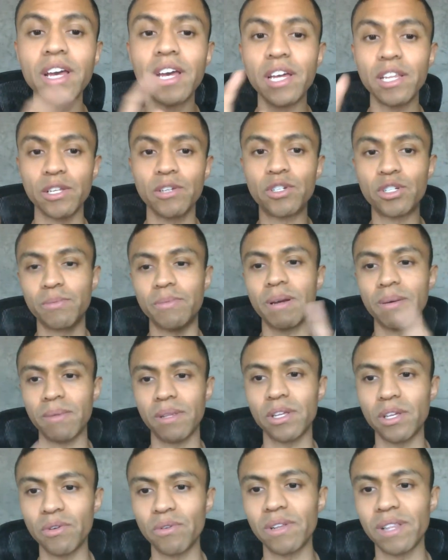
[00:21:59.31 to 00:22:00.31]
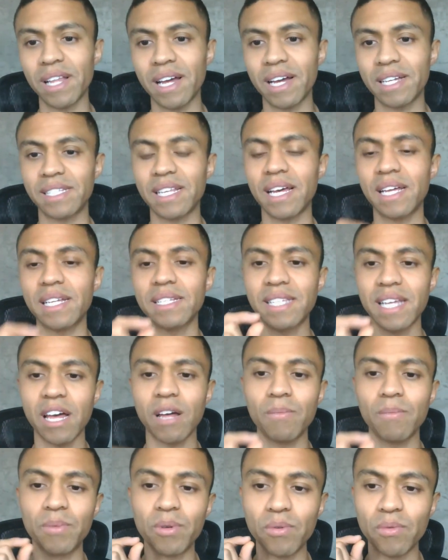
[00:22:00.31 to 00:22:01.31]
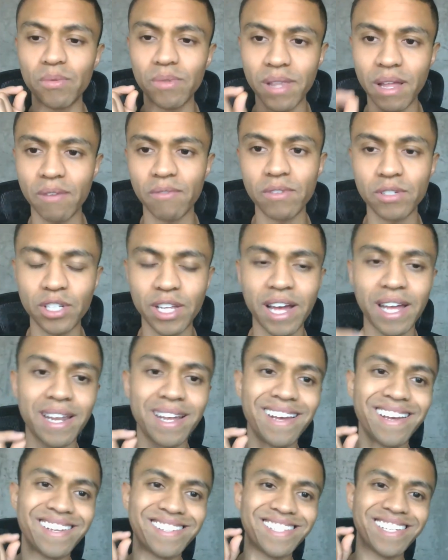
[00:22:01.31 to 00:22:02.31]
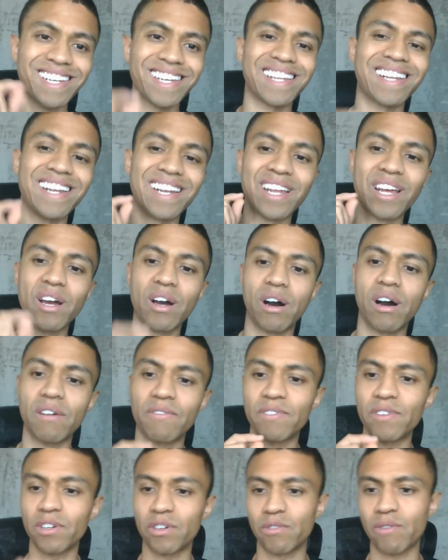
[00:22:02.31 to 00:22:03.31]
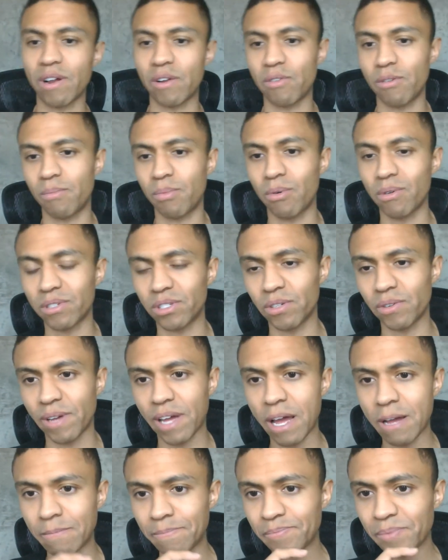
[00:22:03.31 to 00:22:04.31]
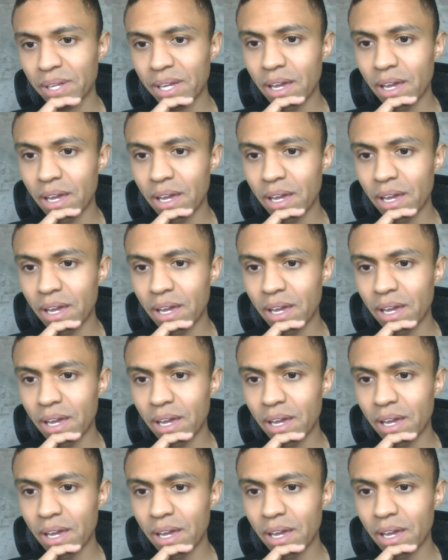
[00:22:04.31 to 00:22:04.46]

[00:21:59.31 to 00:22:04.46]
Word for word: and you should be able to utilize that to help you leverage that to get it off your credit reports. Okay.